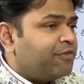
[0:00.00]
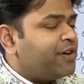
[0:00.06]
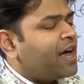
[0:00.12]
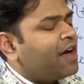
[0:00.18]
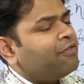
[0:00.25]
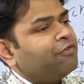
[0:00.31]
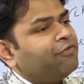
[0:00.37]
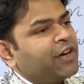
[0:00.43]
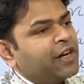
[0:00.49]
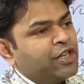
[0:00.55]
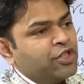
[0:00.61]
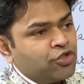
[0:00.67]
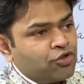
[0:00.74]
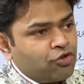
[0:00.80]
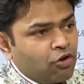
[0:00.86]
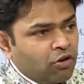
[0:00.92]
We have a very
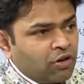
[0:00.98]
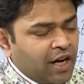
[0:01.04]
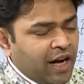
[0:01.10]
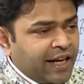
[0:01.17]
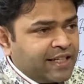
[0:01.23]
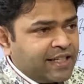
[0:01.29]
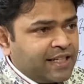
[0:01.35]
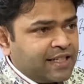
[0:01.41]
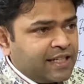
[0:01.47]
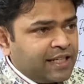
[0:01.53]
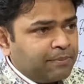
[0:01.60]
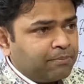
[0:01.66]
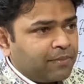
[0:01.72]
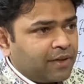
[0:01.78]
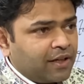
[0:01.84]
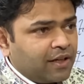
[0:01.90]
strong IT team
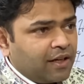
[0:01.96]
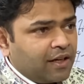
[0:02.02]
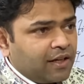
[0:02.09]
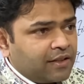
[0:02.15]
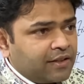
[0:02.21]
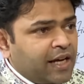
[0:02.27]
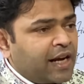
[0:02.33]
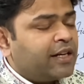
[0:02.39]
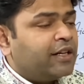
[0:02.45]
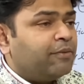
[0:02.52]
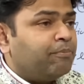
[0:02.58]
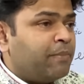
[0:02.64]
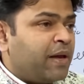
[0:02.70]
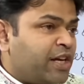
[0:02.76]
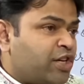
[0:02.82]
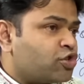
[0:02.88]

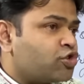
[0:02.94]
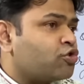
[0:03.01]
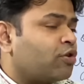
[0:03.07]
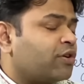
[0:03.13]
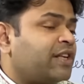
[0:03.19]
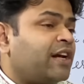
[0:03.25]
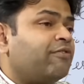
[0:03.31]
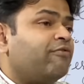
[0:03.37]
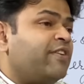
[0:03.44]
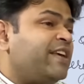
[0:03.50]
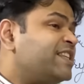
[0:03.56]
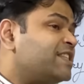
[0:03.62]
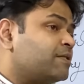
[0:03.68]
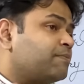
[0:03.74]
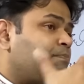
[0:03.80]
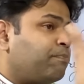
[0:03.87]
that makes sure that we
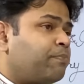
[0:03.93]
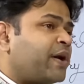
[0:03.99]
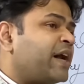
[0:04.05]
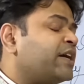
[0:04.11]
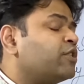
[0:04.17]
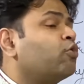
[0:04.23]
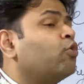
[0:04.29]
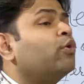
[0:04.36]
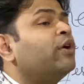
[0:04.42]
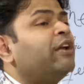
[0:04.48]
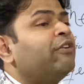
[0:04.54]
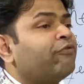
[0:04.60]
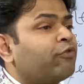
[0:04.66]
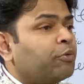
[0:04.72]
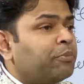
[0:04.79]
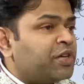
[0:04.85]
spread good
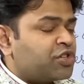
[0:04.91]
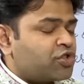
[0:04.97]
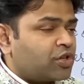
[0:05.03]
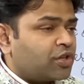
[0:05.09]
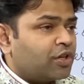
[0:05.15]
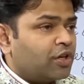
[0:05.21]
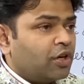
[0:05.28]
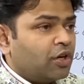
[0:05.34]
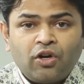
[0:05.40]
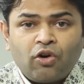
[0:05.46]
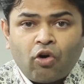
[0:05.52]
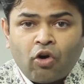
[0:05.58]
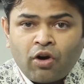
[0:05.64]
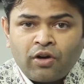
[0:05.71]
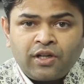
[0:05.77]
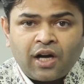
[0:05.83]
information
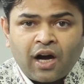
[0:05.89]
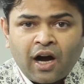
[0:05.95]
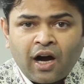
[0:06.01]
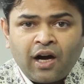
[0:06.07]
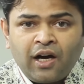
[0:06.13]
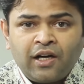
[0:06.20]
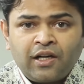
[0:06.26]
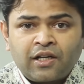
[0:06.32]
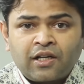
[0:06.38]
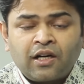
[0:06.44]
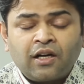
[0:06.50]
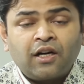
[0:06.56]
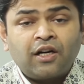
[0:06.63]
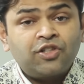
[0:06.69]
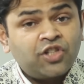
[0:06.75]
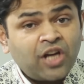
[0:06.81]
on
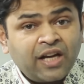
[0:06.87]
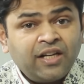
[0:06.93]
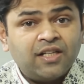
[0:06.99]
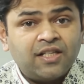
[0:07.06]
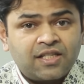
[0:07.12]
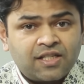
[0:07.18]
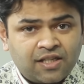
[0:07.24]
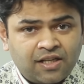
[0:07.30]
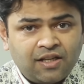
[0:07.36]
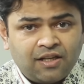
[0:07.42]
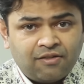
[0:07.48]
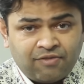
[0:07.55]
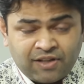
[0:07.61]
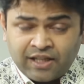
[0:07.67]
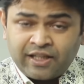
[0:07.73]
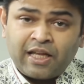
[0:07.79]
our channels,
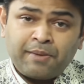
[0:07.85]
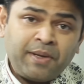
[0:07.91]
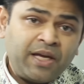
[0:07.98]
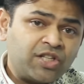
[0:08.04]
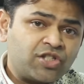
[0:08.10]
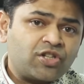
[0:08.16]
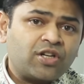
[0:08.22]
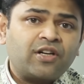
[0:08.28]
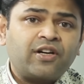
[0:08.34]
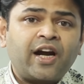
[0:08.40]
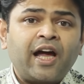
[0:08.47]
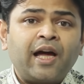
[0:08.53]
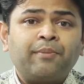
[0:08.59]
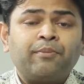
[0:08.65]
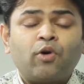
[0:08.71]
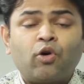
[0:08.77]
whether they be
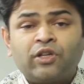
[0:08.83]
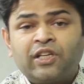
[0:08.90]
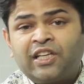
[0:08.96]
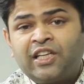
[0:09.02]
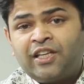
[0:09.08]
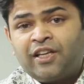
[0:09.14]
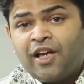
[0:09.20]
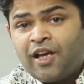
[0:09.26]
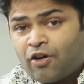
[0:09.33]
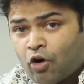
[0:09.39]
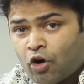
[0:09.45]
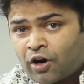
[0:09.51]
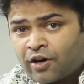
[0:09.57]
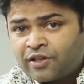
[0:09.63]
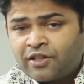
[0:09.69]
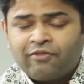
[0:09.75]
Instagram
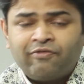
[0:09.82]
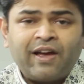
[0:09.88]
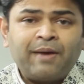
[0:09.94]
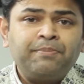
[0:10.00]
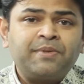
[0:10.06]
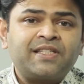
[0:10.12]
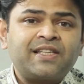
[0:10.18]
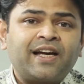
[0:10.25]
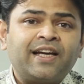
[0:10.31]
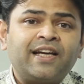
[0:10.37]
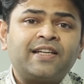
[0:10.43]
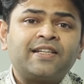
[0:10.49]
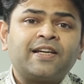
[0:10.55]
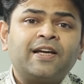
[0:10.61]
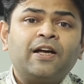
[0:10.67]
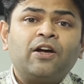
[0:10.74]
or the website
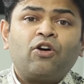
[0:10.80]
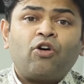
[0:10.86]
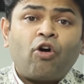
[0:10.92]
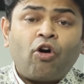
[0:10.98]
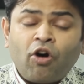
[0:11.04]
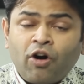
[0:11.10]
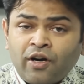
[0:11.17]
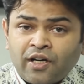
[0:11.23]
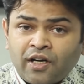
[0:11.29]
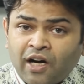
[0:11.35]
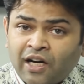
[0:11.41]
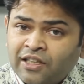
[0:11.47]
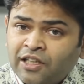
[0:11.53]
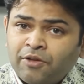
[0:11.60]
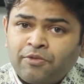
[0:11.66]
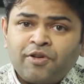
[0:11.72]
or
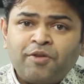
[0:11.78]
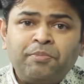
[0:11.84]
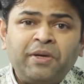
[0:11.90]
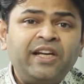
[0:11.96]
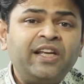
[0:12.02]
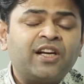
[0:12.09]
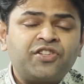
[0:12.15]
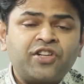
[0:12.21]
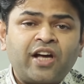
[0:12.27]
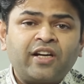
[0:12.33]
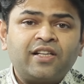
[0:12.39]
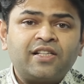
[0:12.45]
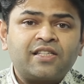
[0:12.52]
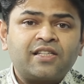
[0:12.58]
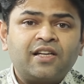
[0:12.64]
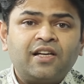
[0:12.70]
other media
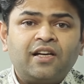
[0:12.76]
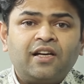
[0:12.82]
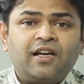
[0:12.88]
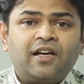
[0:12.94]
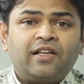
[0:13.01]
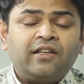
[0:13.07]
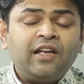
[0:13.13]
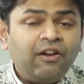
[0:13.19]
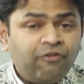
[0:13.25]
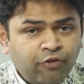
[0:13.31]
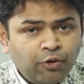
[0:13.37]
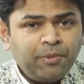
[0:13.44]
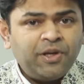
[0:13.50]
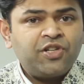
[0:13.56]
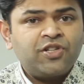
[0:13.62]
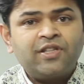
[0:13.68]
channels. The
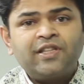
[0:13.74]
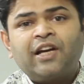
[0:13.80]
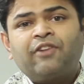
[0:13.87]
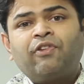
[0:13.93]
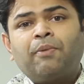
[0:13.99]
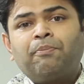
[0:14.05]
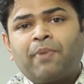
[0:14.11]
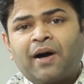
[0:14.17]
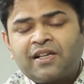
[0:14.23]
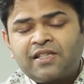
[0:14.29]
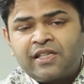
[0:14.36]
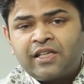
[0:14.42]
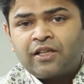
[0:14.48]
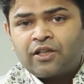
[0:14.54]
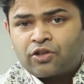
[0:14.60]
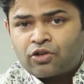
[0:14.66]
information that we are
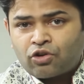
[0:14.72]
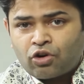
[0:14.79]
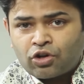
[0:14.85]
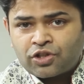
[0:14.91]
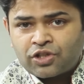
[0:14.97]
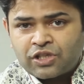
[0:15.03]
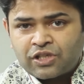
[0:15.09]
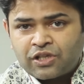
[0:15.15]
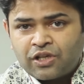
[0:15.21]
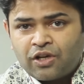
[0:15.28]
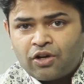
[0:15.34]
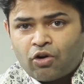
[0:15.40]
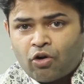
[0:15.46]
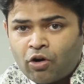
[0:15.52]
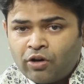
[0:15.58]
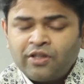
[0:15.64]
passing across
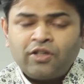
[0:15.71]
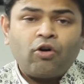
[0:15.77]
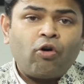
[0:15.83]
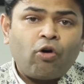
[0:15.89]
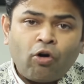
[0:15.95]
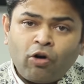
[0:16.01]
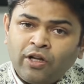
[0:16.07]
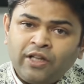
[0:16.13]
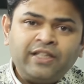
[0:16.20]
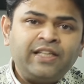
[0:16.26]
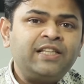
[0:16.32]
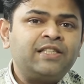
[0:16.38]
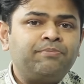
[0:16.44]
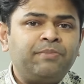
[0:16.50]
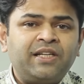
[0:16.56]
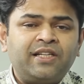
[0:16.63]
on all
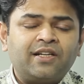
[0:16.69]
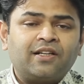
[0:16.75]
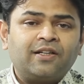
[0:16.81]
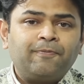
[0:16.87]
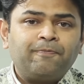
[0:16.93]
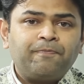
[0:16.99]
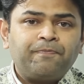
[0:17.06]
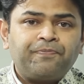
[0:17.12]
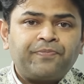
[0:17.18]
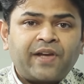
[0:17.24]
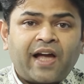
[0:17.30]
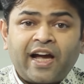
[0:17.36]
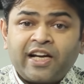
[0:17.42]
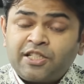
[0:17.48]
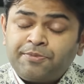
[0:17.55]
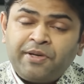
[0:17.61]
these media
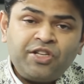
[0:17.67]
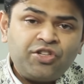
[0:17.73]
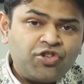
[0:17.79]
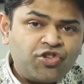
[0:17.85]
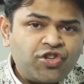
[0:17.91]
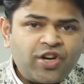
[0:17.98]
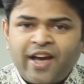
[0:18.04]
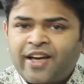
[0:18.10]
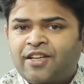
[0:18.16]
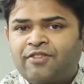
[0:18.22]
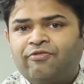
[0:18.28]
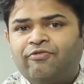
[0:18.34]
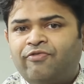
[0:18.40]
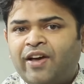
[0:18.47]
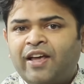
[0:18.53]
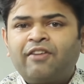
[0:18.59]
has been checked,
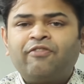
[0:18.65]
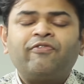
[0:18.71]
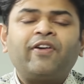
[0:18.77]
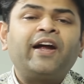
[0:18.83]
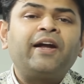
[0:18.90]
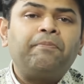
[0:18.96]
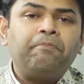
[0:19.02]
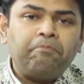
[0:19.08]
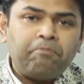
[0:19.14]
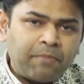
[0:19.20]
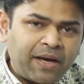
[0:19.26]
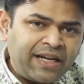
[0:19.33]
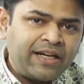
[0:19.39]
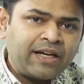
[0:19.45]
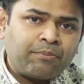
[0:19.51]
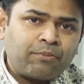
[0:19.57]
verified
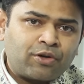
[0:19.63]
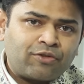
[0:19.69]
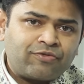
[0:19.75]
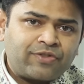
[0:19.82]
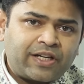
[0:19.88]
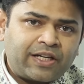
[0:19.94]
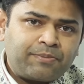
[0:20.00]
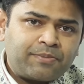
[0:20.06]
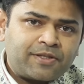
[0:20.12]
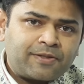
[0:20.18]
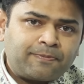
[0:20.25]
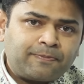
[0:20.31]
many number of times.